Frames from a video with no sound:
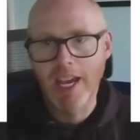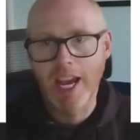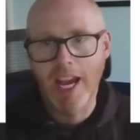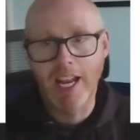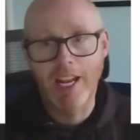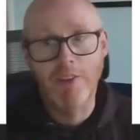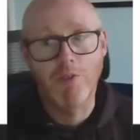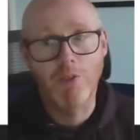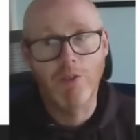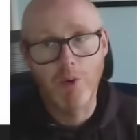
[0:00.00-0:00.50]

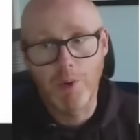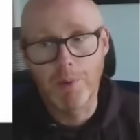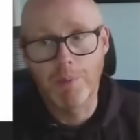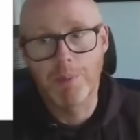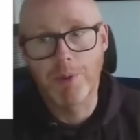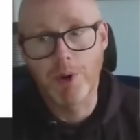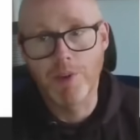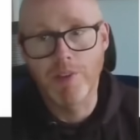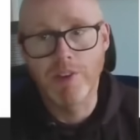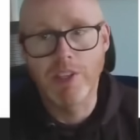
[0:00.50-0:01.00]
and if you
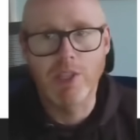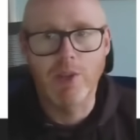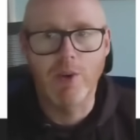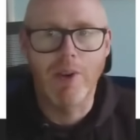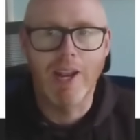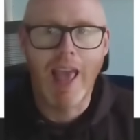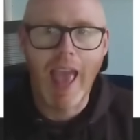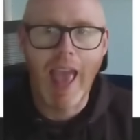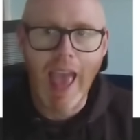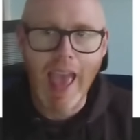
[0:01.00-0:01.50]
improve it to
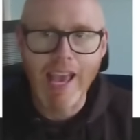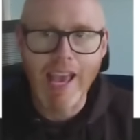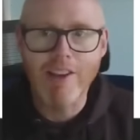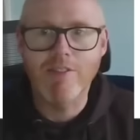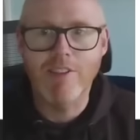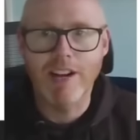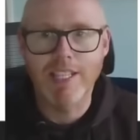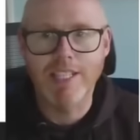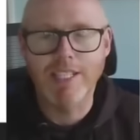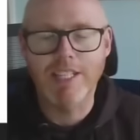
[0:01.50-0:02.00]
an
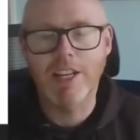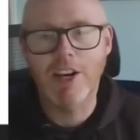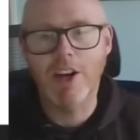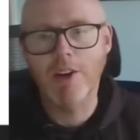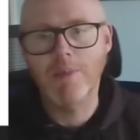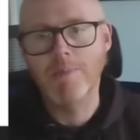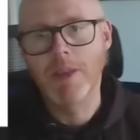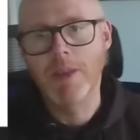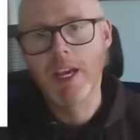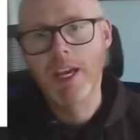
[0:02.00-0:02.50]
A-rated
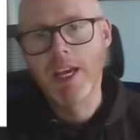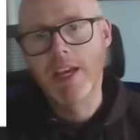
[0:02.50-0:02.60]
home,